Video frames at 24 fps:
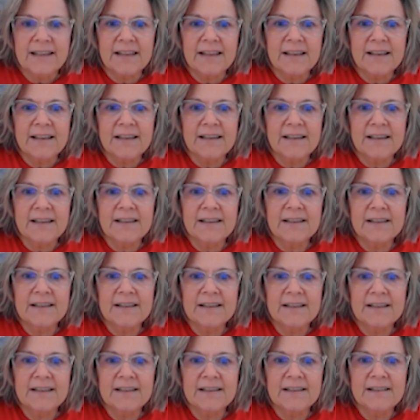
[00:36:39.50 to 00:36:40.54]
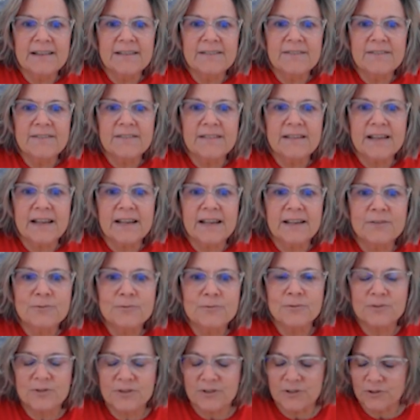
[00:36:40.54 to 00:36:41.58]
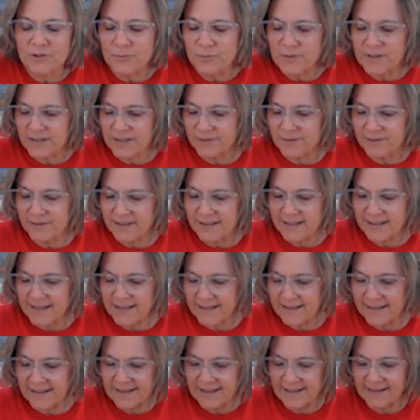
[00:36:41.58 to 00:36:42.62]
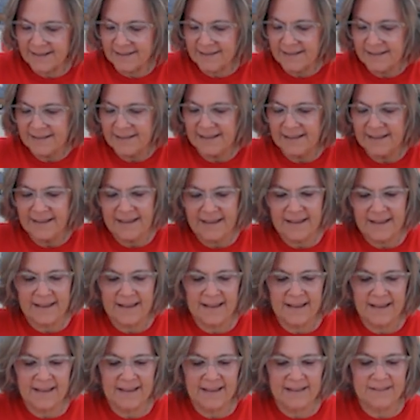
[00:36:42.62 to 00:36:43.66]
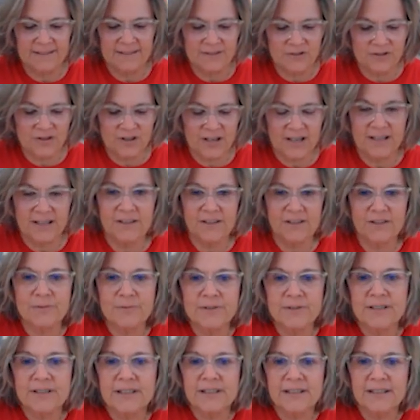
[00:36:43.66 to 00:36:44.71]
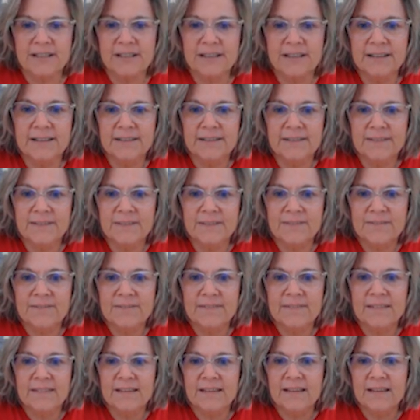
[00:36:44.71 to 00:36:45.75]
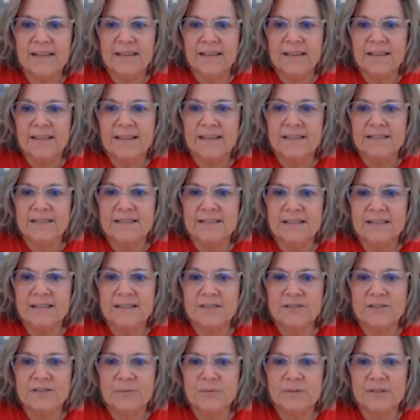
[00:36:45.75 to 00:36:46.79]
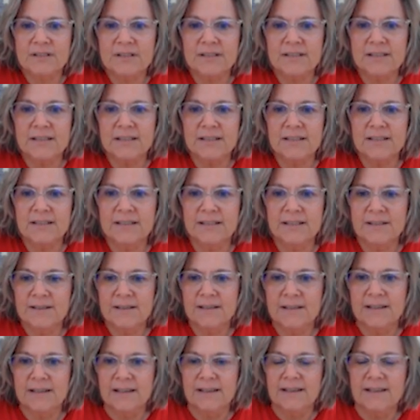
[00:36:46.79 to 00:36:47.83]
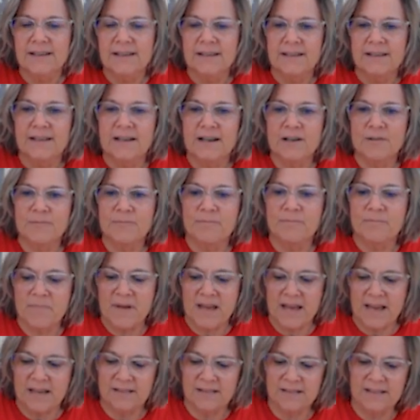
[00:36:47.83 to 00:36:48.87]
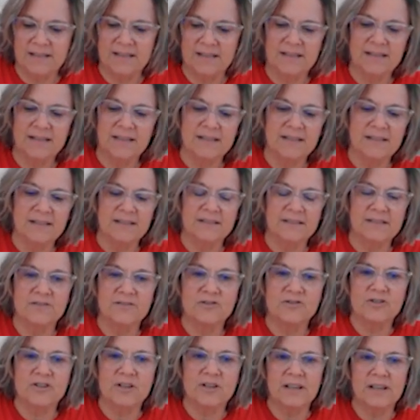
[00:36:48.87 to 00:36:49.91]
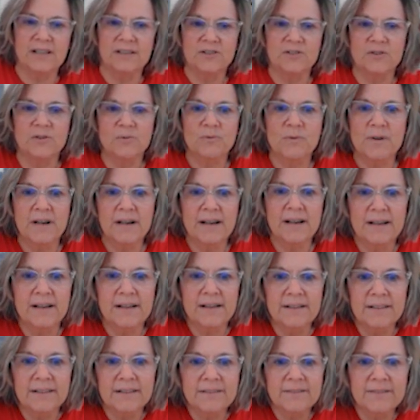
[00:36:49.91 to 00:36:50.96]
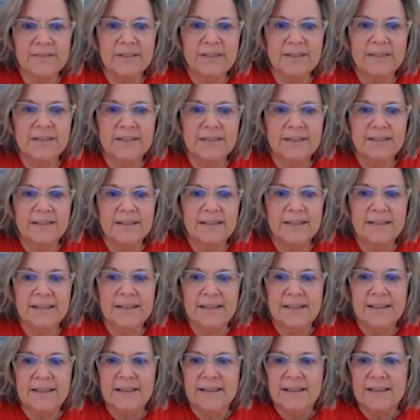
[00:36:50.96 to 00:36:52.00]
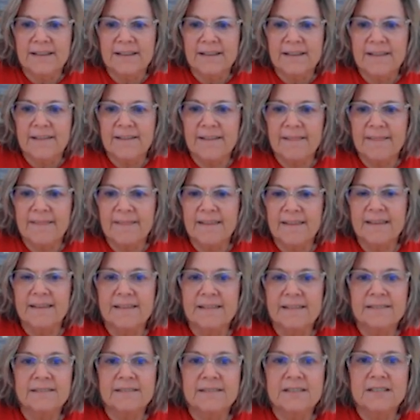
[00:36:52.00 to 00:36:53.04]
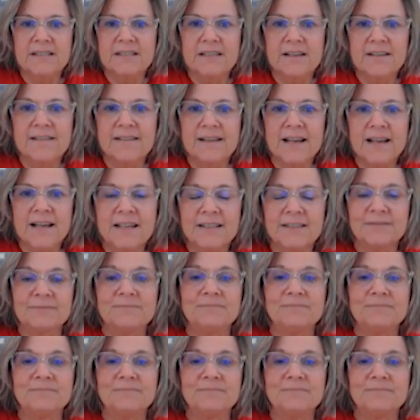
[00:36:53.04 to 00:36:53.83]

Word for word: F9, ooh, squeeze right in there. And J3 is this one. Our basket is J12. And then TR9.